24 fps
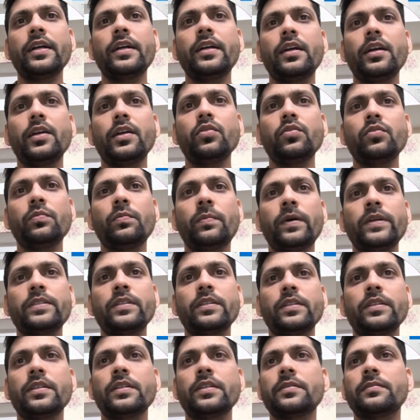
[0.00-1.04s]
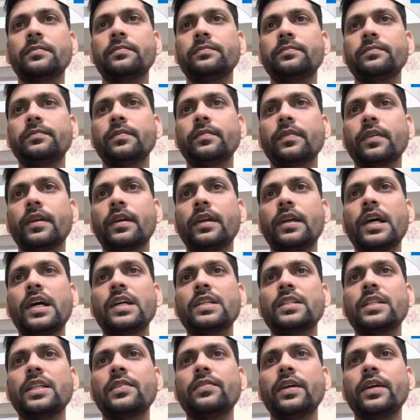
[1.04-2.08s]
new passengers.
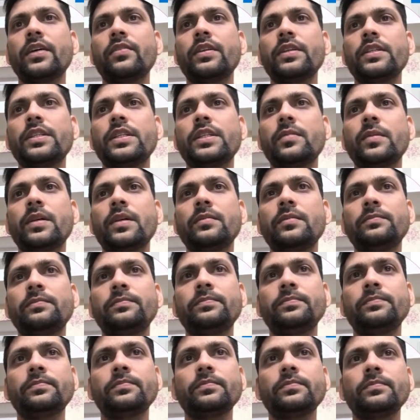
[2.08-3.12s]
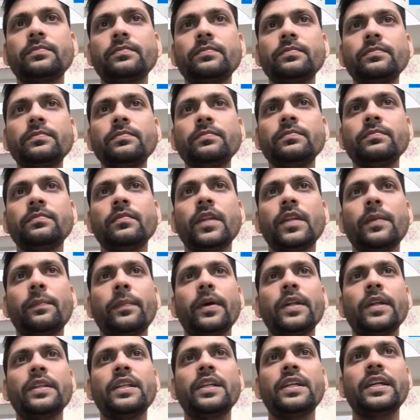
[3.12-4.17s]
Lastly we have this table
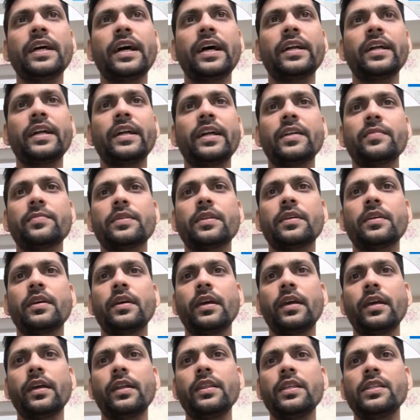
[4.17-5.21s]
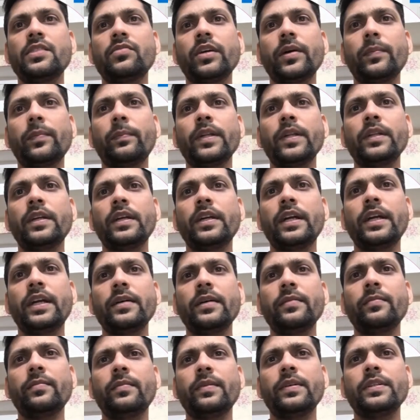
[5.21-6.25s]
monthly target trips. In this we have month data,
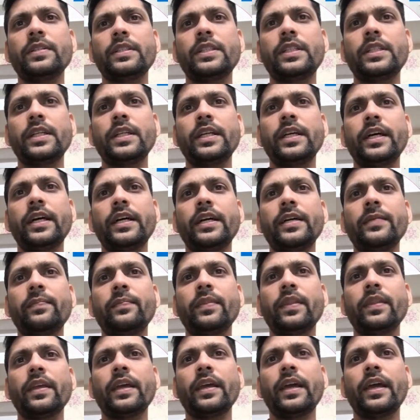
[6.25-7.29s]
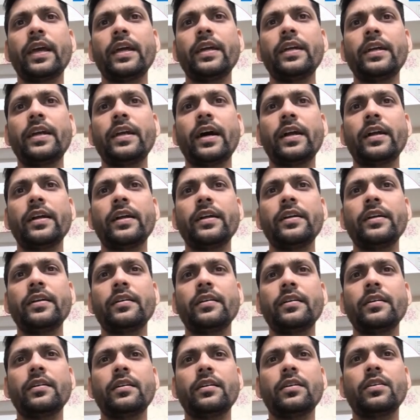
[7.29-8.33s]
city ID and
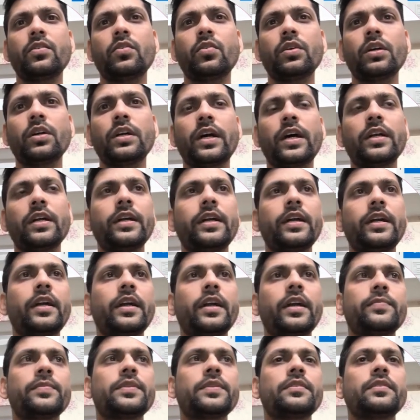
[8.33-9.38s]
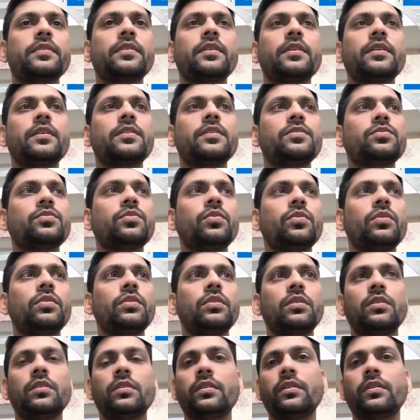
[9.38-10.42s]
total target trips. So